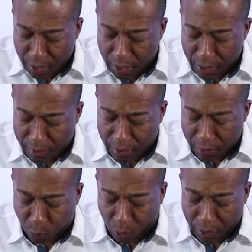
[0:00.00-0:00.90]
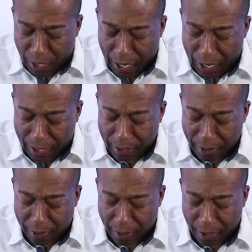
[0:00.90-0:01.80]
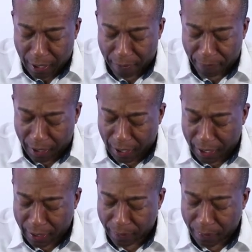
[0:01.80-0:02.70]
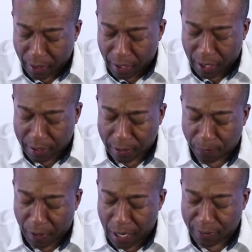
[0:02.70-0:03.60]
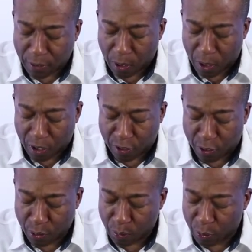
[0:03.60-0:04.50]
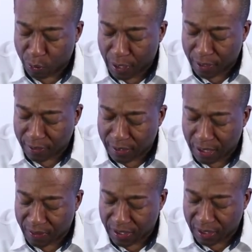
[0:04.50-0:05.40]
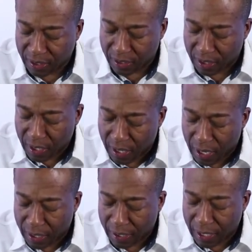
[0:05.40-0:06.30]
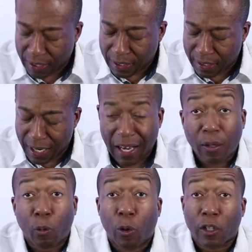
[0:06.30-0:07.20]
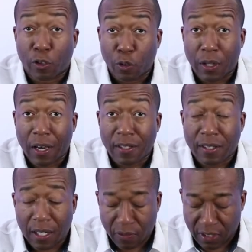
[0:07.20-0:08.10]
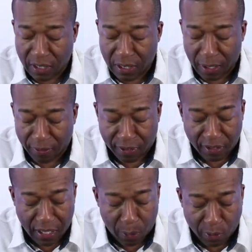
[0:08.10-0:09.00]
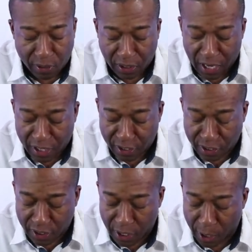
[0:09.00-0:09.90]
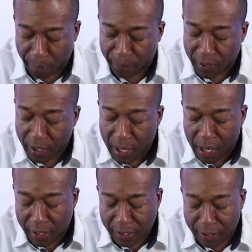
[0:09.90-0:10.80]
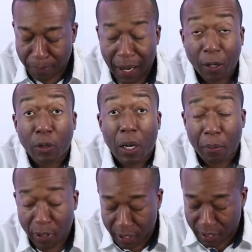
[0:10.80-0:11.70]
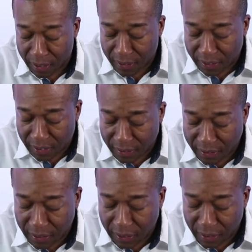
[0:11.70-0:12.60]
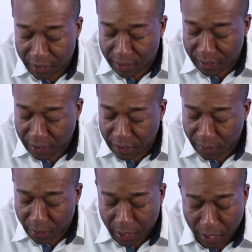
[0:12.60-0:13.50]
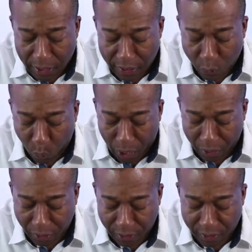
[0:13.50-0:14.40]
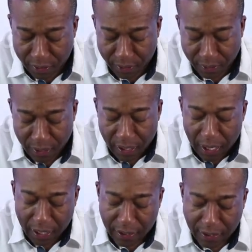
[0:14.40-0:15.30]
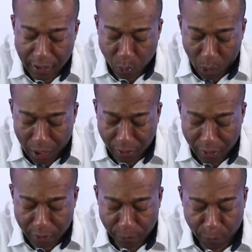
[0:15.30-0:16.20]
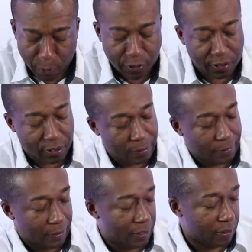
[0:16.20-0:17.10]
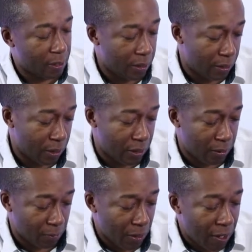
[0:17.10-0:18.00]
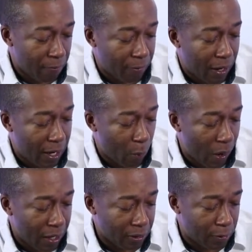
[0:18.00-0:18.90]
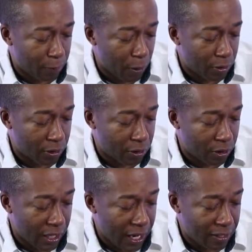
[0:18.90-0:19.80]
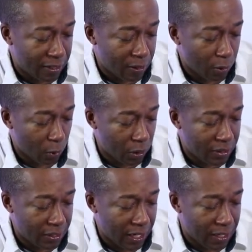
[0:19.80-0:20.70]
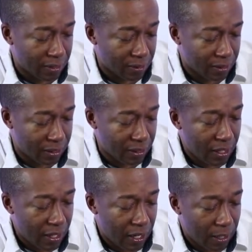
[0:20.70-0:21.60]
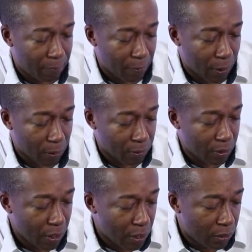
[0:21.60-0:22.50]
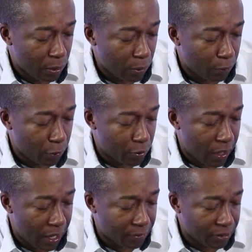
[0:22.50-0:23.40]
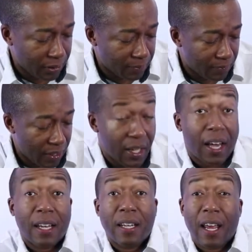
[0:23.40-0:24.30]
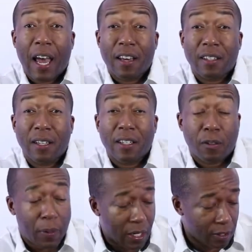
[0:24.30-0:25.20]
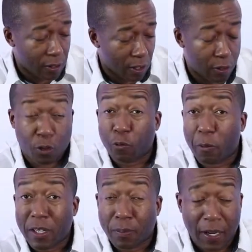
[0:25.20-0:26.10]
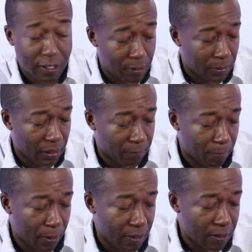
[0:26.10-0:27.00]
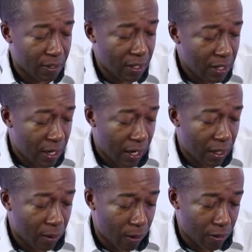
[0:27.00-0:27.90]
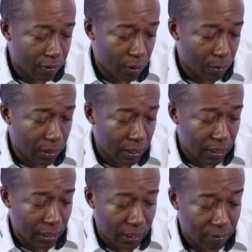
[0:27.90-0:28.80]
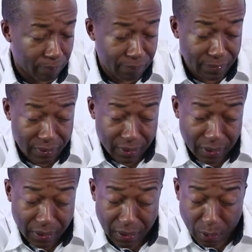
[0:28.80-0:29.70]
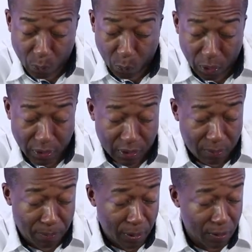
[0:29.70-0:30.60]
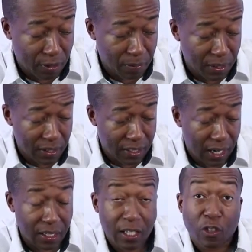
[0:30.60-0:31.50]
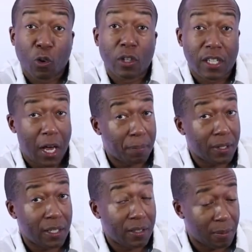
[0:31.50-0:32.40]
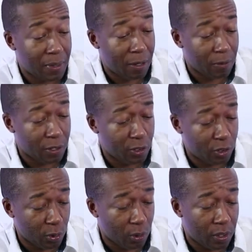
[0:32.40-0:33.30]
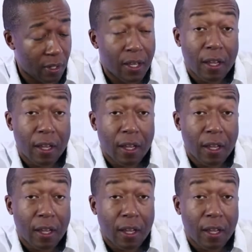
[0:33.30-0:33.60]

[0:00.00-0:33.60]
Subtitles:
It says what high, FI, and it's 5 stars, June 2017. And they got a design award in 2017. Obviously that was last year. This is model number N60NC, and it's wireless. And it says wireless first, let's go and turn this one. Wireless first class noise canceling headphones, tuned for traveling. And then it has it in Spanish also for my Spanish speaking friends. And also in what appears to be Chinese or Japanese, I'm not really sure.